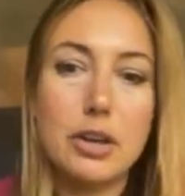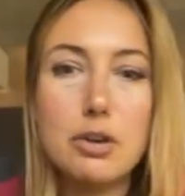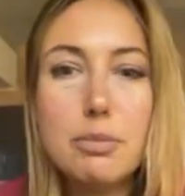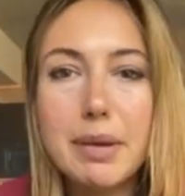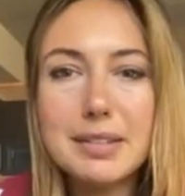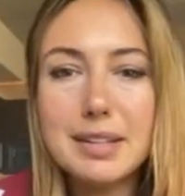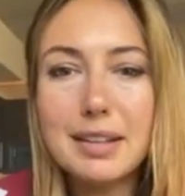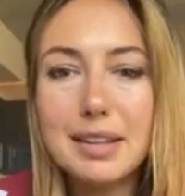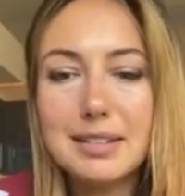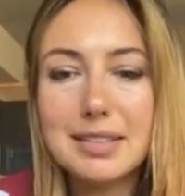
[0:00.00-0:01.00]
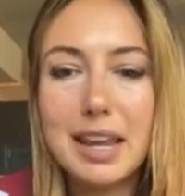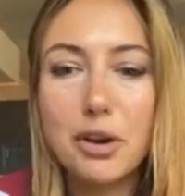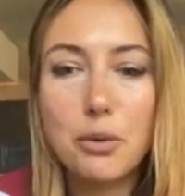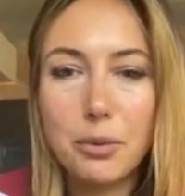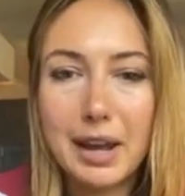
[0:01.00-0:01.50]
you basically take
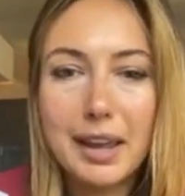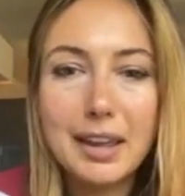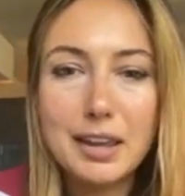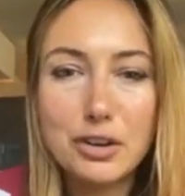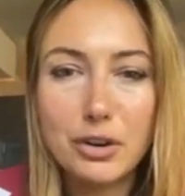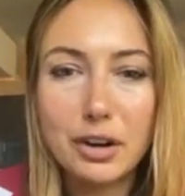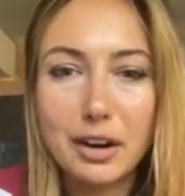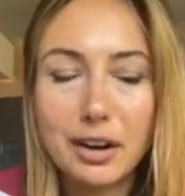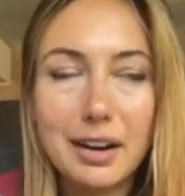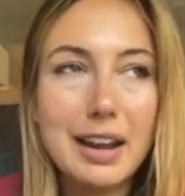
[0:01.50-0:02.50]
away your